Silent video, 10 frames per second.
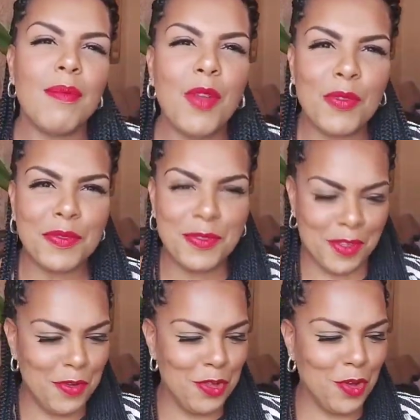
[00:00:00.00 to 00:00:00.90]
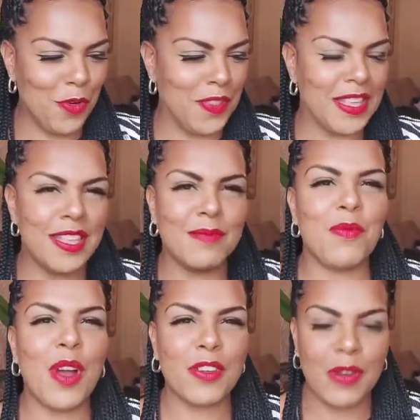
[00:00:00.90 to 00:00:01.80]
I'm not too sure on this
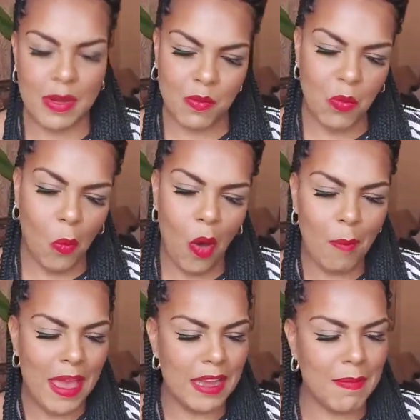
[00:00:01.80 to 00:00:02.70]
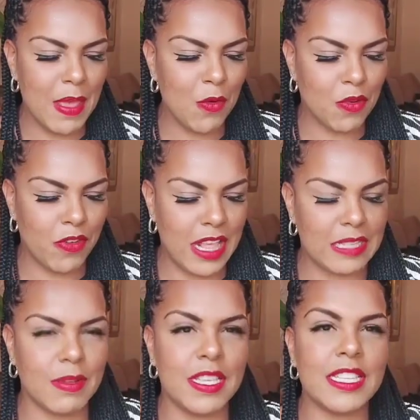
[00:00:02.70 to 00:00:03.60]
and wondering what made me order
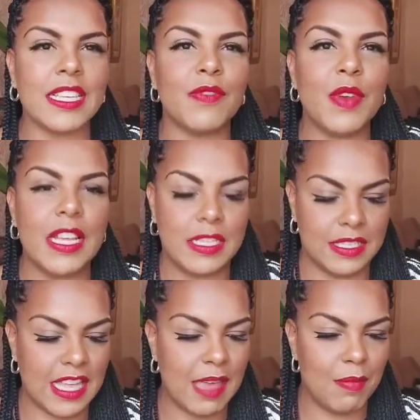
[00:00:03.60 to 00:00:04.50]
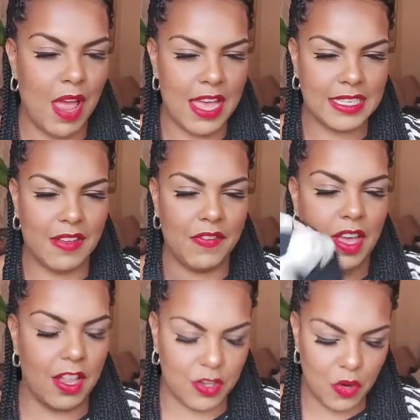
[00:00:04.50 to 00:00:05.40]
this, because it doesn't really seem like
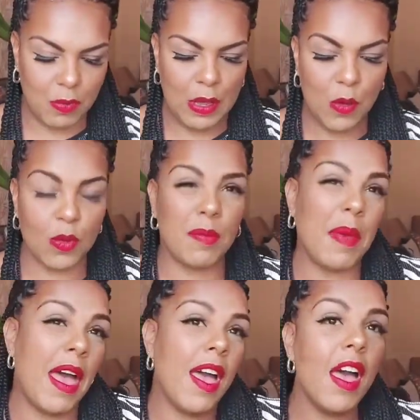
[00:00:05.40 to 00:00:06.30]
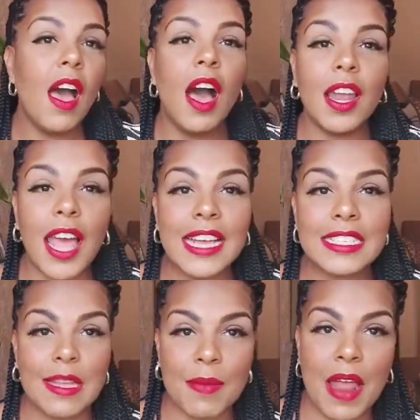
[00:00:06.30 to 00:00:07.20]
something I'd normally order, but I
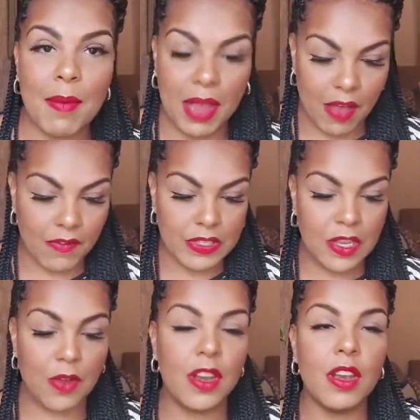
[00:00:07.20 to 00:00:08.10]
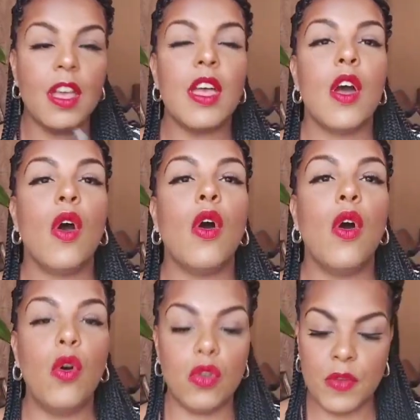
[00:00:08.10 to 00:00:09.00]
like stepping out of my comfort zone and
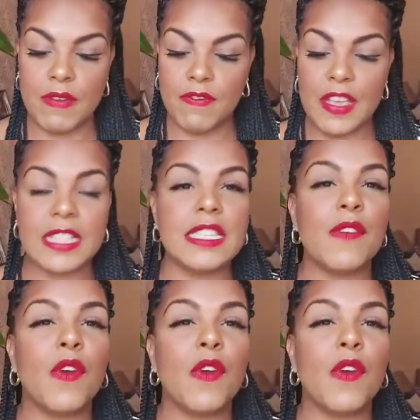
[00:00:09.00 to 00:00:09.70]
ordering things